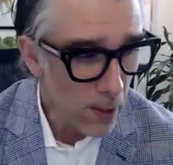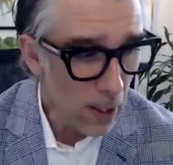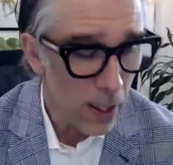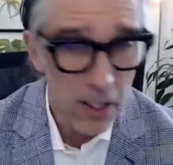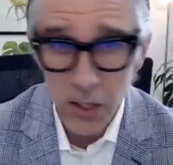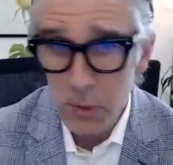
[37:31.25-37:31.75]

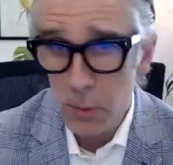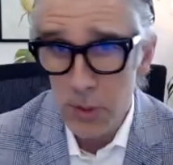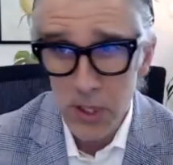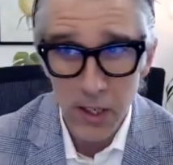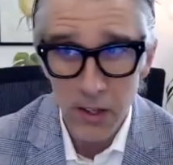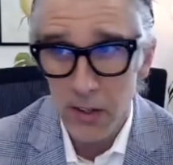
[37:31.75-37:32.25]
in this
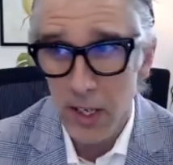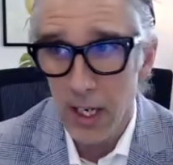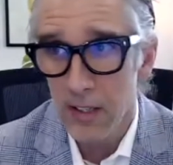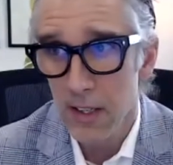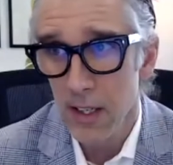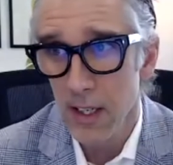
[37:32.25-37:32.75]
particular
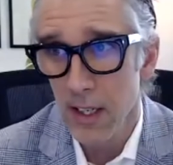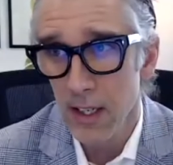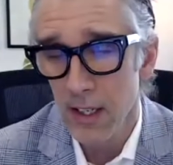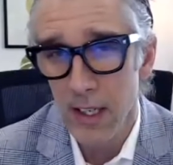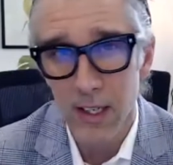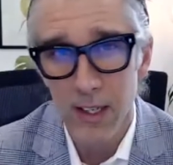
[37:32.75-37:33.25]
case,
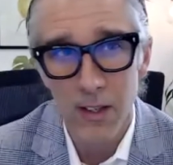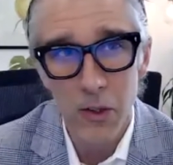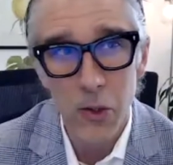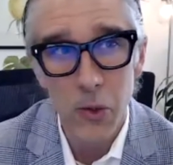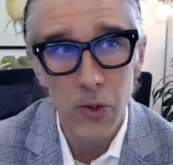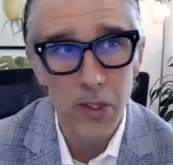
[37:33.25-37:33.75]
the
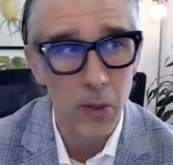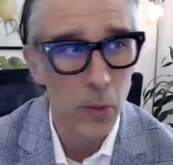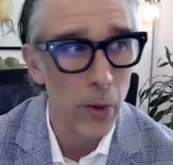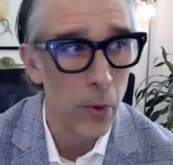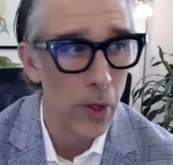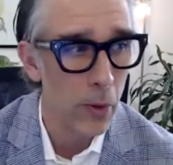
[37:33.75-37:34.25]
tools that we
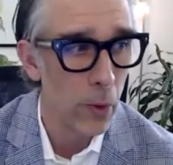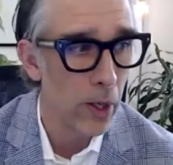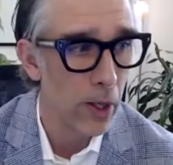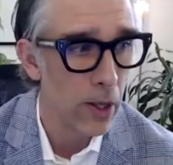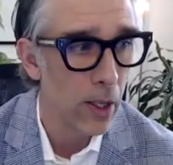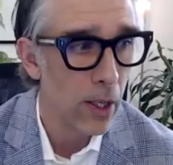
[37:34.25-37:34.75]
work with